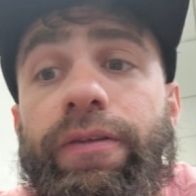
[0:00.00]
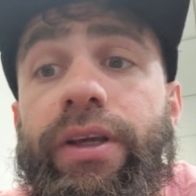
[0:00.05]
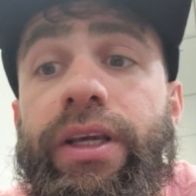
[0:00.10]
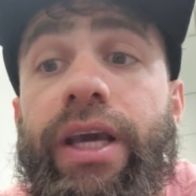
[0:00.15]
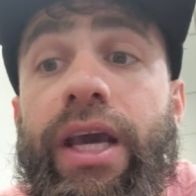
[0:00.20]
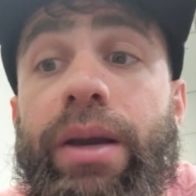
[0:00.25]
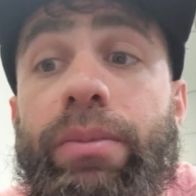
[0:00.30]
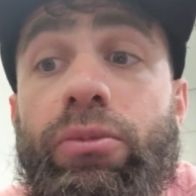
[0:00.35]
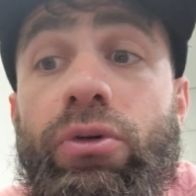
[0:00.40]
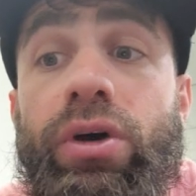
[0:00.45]

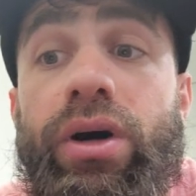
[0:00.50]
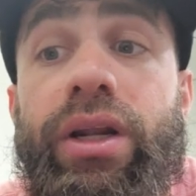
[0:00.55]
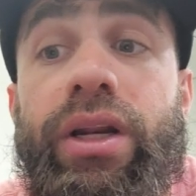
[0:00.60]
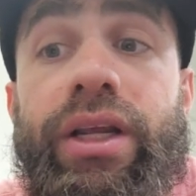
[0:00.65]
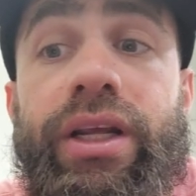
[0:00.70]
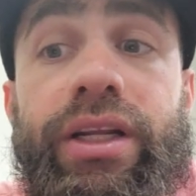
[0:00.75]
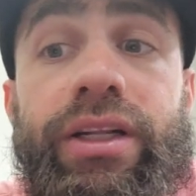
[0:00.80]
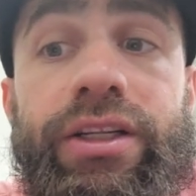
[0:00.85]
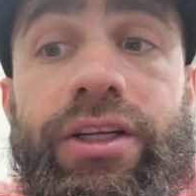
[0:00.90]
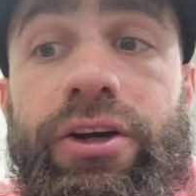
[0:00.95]
game 1
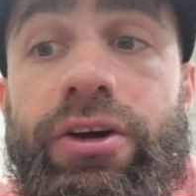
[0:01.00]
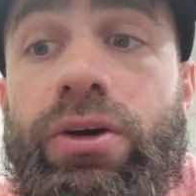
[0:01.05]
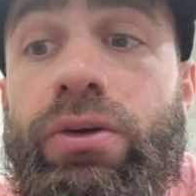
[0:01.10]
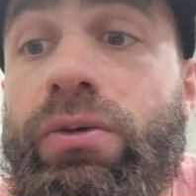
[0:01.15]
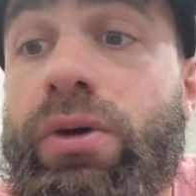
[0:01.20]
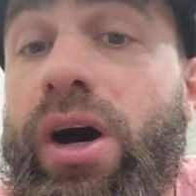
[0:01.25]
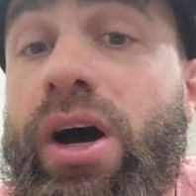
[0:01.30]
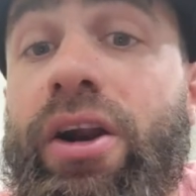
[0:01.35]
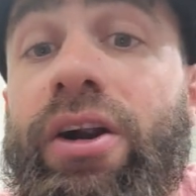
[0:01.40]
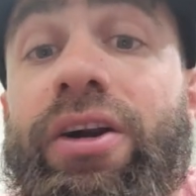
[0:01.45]
he Terra
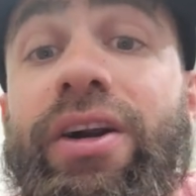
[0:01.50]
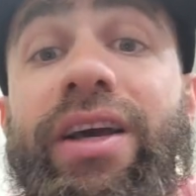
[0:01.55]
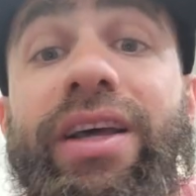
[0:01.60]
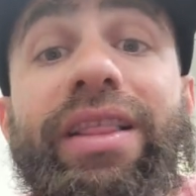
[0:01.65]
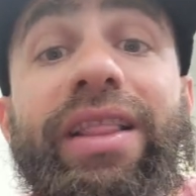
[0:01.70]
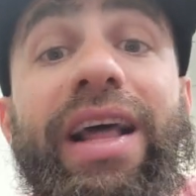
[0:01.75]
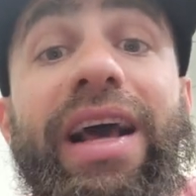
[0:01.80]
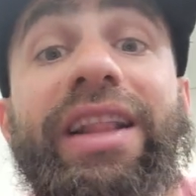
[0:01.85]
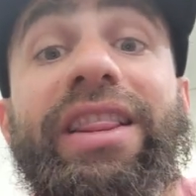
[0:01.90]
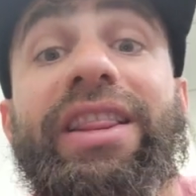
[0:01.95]
Watered,
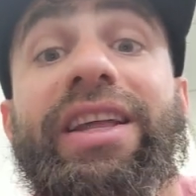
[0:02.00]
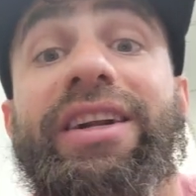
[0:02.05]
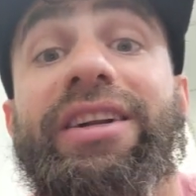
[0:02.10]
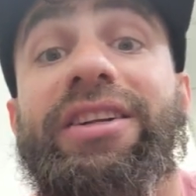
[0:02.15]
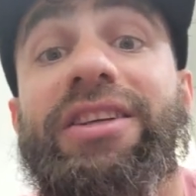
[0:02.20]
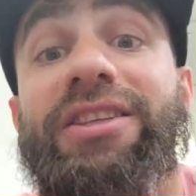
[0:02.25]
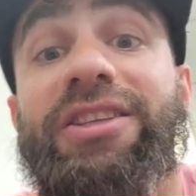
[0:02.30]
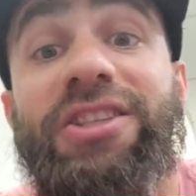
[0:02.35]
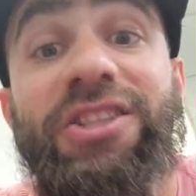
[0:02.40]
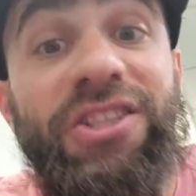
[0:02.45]
and that thing
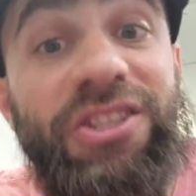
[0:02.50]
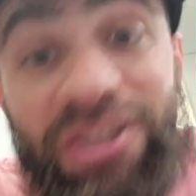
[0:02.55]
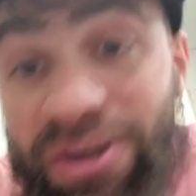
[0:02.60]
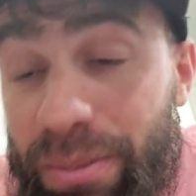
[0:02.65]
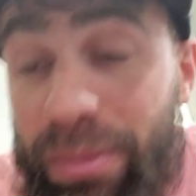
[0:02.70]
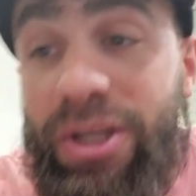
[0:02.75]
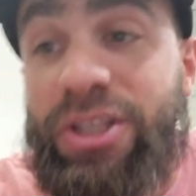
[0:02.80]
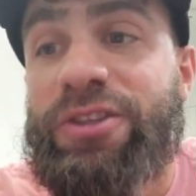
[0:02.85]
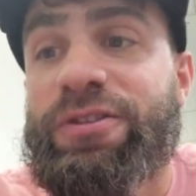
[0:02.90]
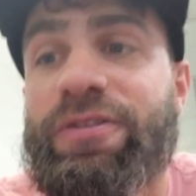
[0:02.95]
does so
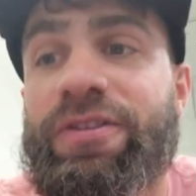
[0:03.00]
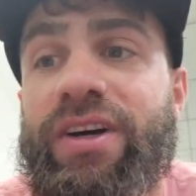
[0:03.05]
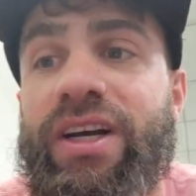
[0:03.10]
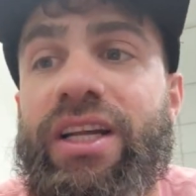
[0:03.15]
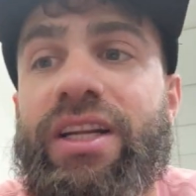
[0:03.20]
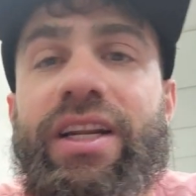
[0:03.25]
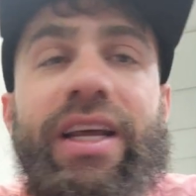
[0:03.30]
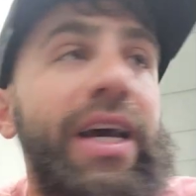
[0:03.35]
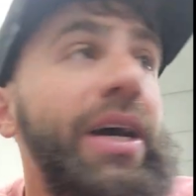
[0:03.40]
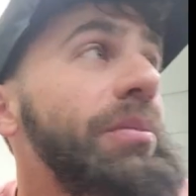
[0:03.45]
much
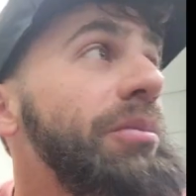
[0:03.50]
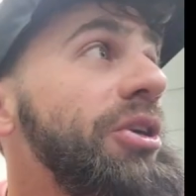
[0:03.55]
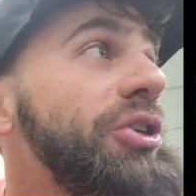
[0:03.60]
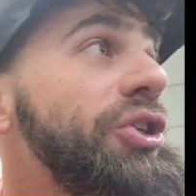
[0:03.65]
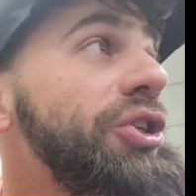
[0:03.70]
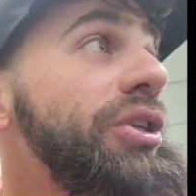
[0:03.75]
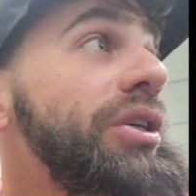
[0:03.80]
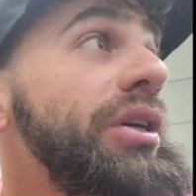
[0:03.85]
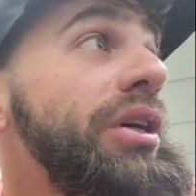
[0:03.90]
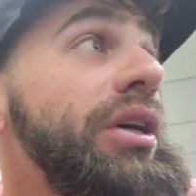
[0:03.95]
fucking
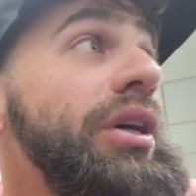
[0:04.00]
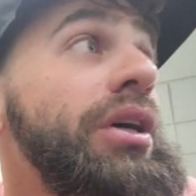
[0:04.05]
damage.